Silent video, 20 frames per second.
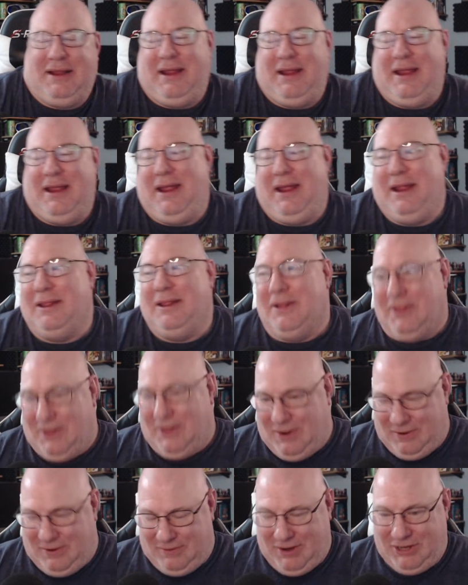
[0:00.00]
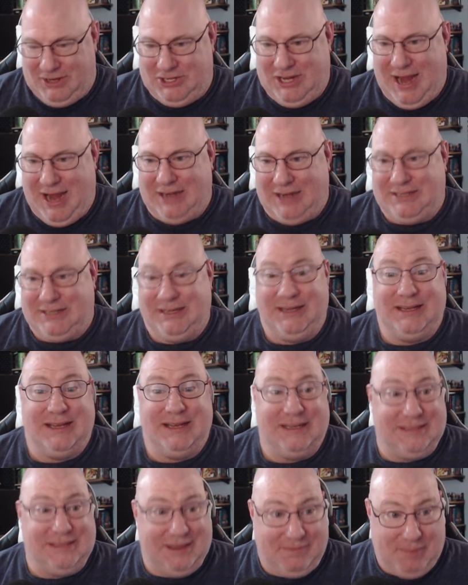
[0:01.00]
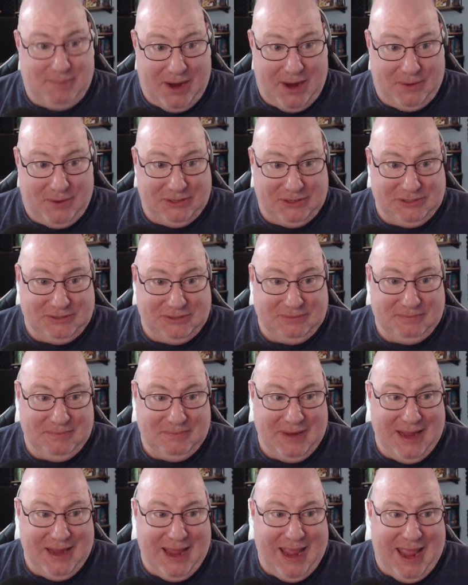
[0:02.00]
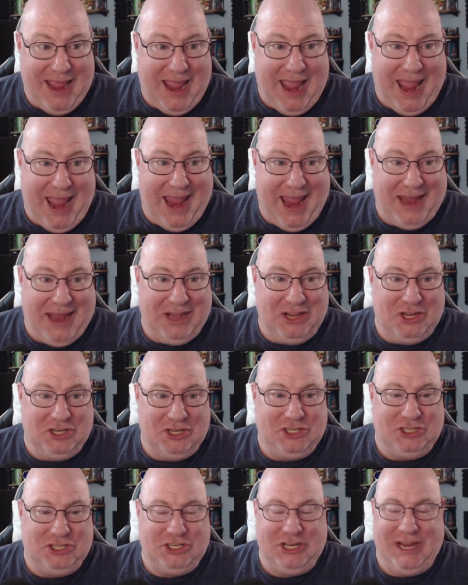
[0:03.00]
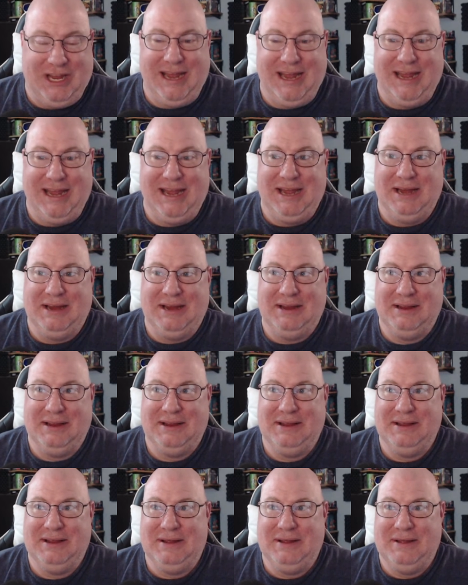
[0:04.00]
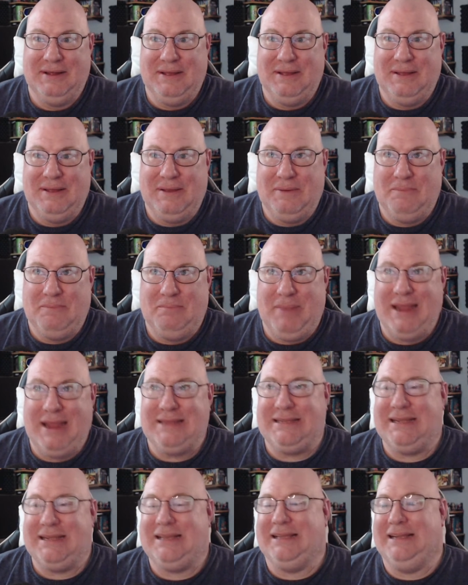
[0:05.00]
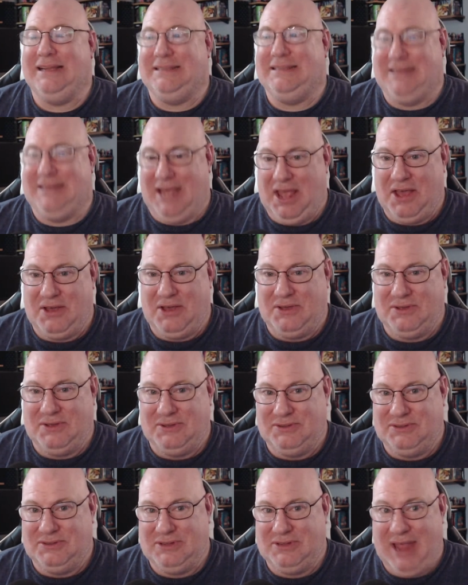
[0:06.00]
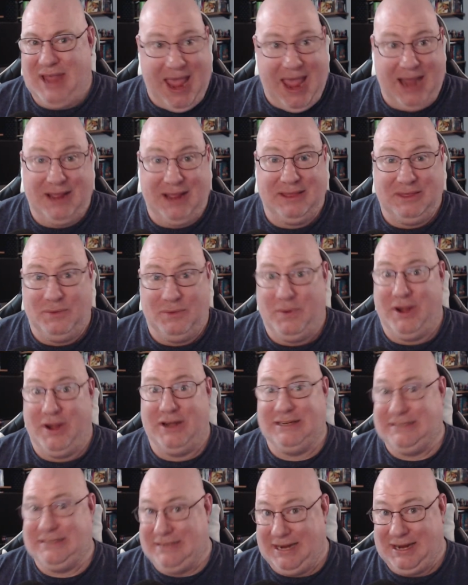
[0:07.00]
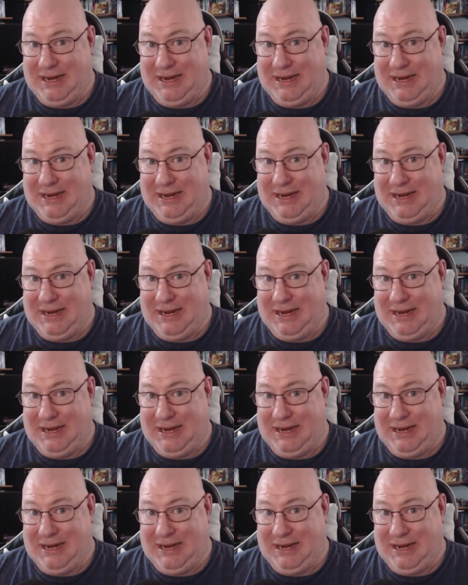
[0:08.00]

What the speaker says: In the long run, she actually does have powers. And she basically tells Agatha where to stick